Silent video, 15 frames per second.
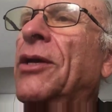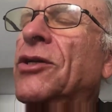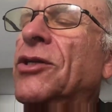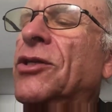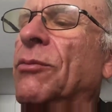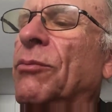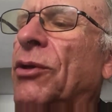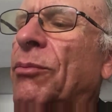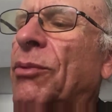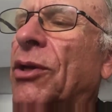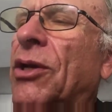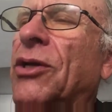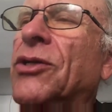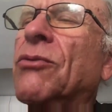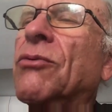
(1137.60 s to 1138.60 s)
simply
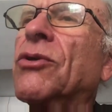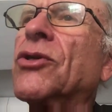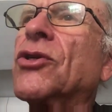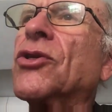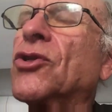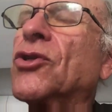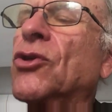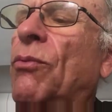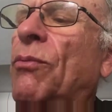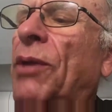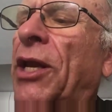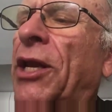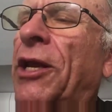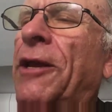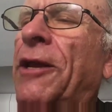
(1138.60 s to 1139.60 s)
because there was just so
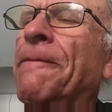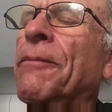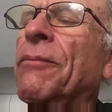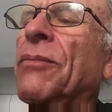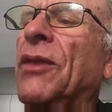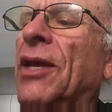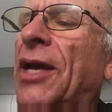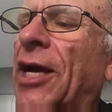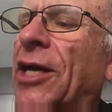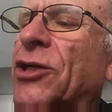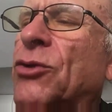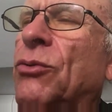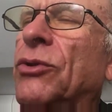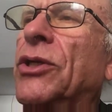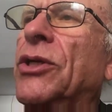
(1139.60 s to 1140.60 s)
many
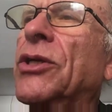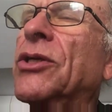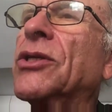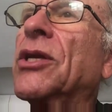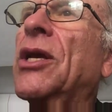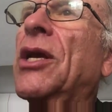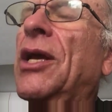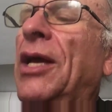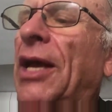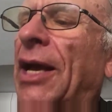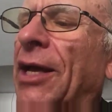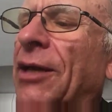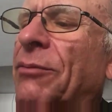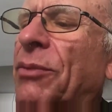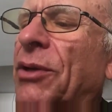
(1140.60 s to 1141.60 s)
casualties, and